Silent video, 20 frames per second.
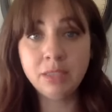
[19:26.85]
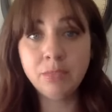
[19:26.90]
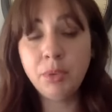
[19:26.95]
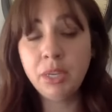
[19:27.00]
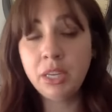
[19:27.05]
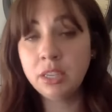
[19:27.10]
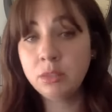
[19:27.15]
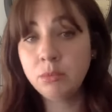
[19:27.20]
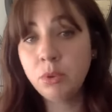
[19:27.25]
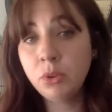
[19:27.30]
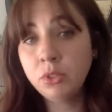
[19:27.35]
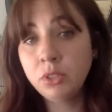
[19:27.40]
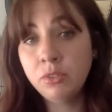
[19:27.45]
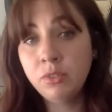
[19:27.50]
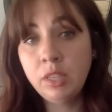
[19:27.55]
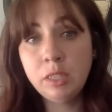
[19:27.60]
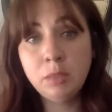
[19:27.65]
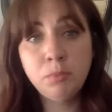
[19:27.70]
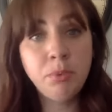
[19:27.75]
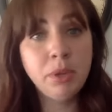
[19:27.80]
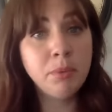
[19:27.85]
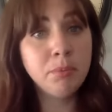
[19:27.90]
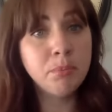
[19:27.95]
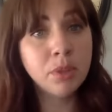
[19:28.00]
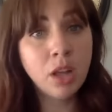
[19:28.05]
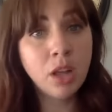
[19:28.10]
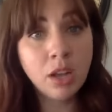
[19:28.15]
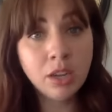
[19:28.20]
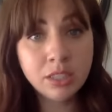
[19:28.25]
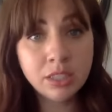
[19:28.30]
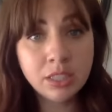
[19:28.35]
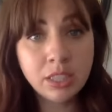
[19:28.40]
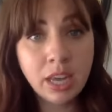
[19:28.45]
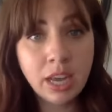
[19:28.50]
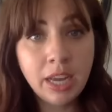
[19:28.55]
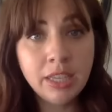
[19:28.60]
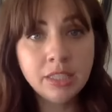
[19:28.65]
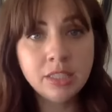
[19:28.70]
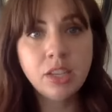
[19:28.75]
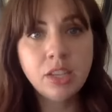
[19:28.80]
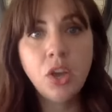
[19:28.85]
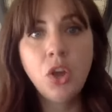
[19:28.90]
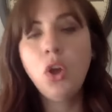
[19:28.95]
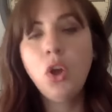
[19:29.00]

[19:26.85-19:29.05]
Because most of these big blog sites,